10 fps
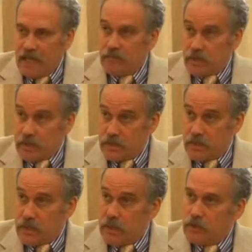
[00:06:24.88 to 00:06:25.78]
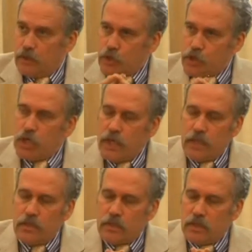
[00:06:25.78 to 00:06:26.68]
advocacy, the
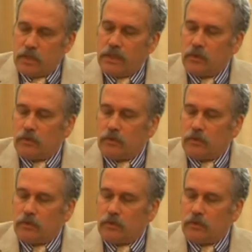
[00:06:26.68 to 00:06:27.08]
change in legal